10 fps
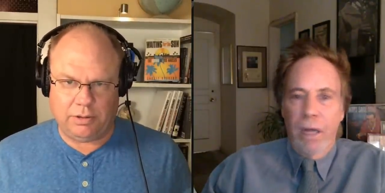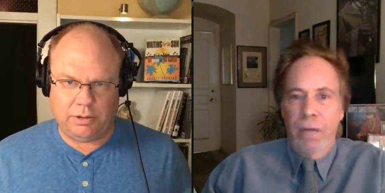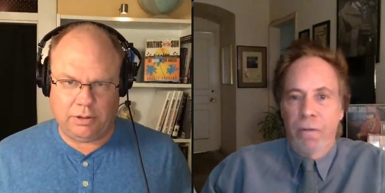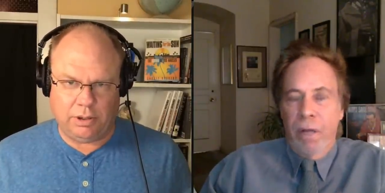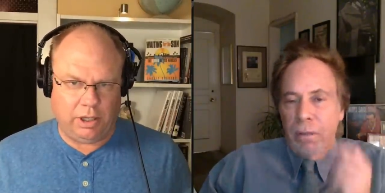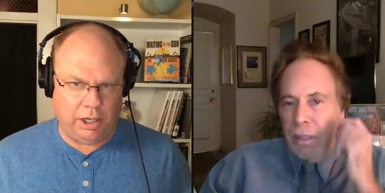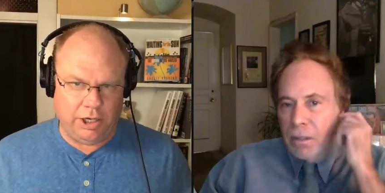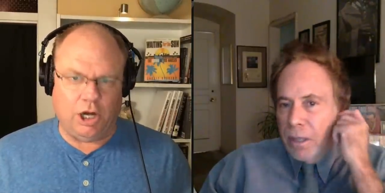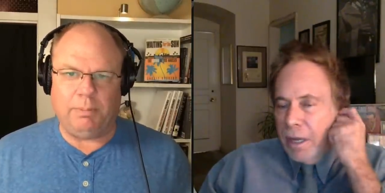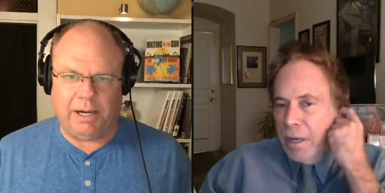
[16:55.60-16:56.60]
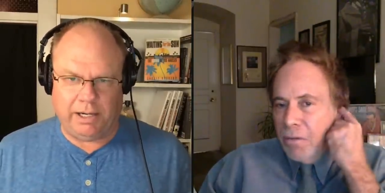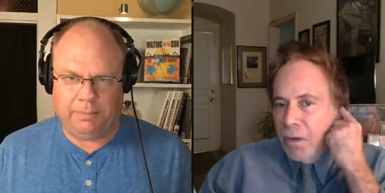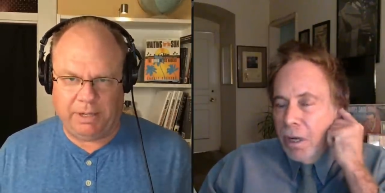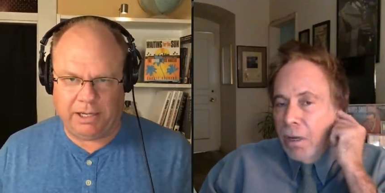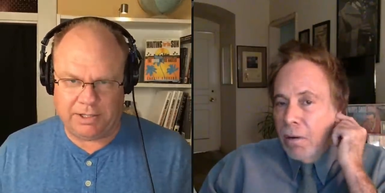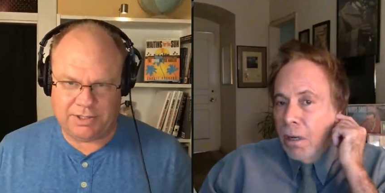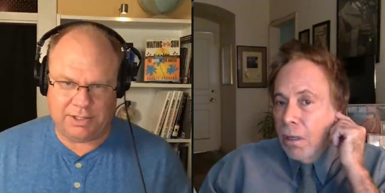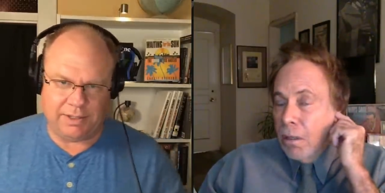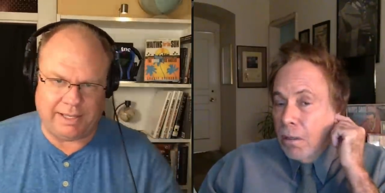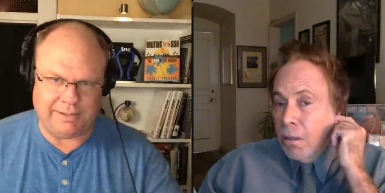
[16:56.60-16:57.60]
Speaker 1: it, a nobody
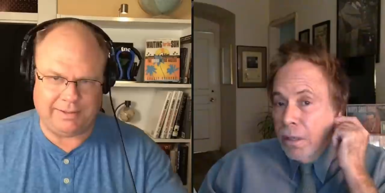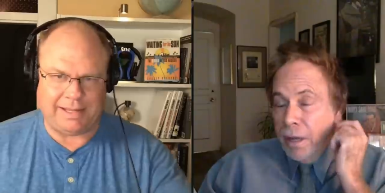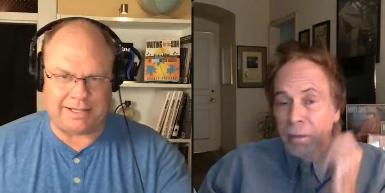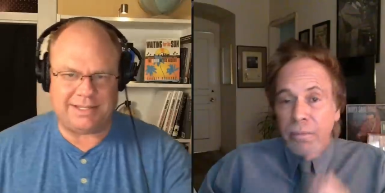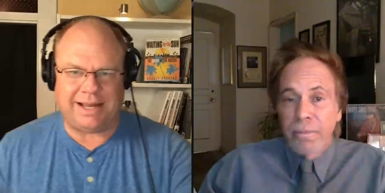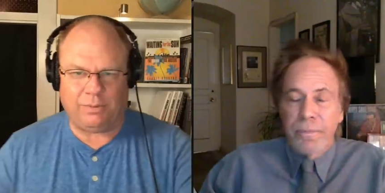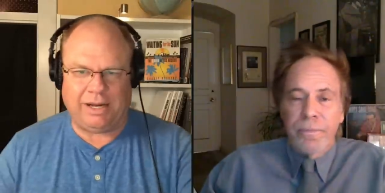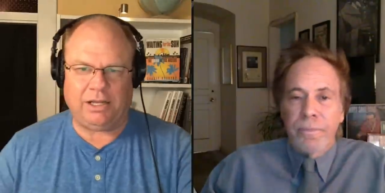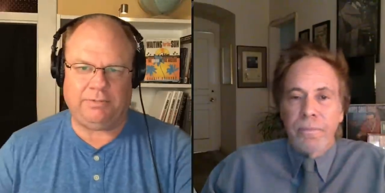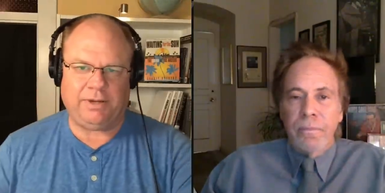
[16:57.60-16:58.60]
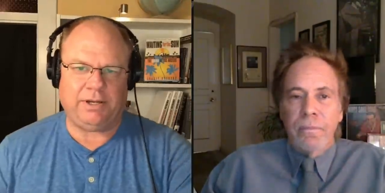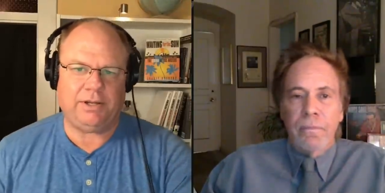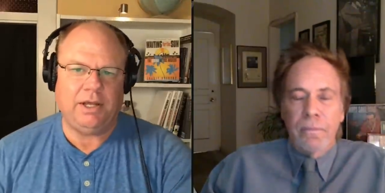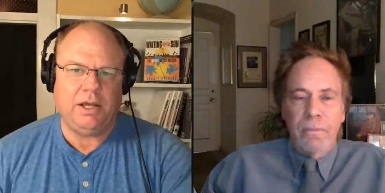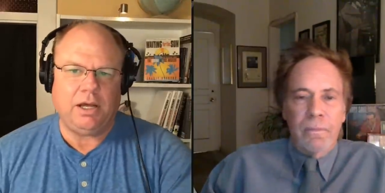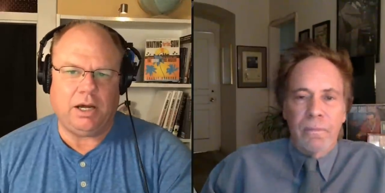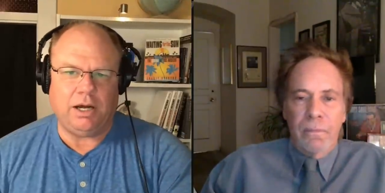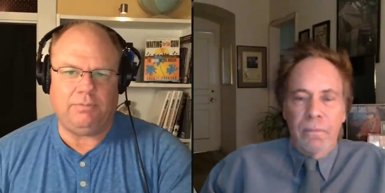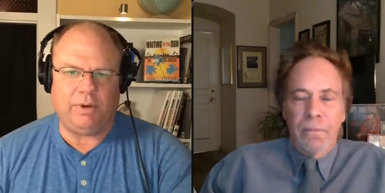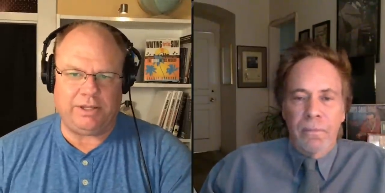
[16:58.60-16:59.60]
because it, yeah. that's not relevant
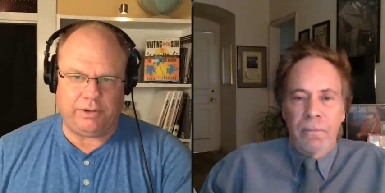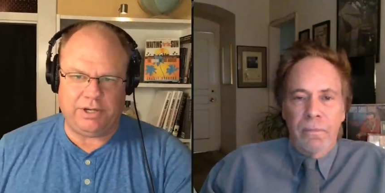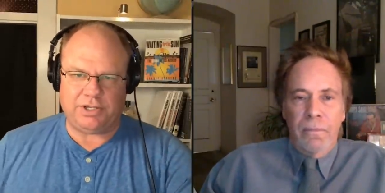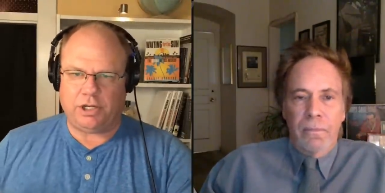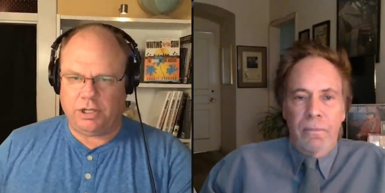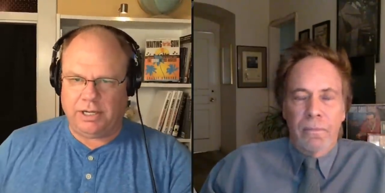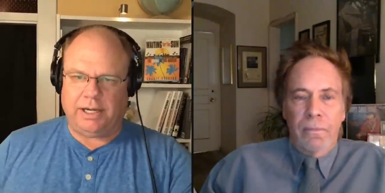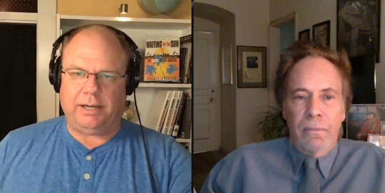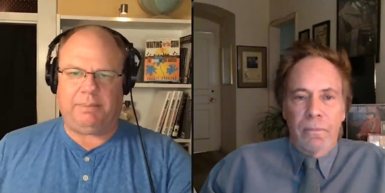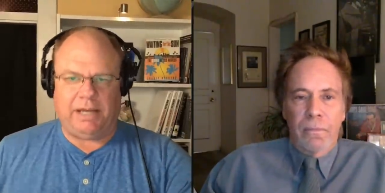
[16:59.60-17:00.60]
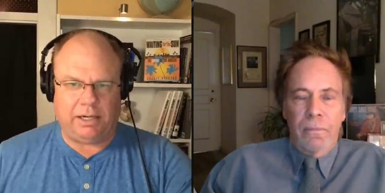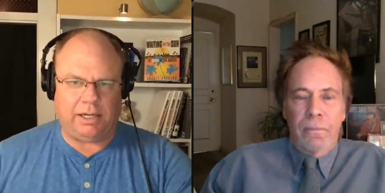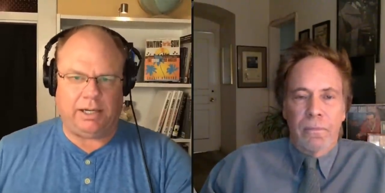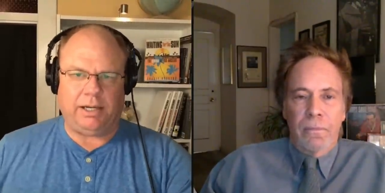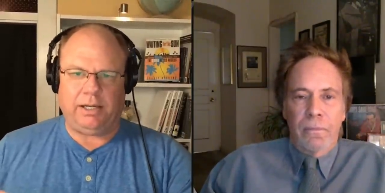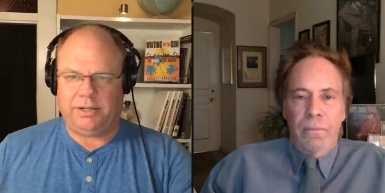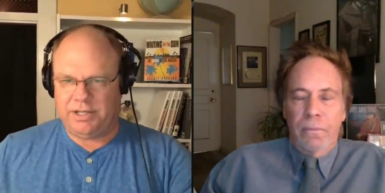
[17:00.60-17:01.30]
of whether he's a good guy, bad guy,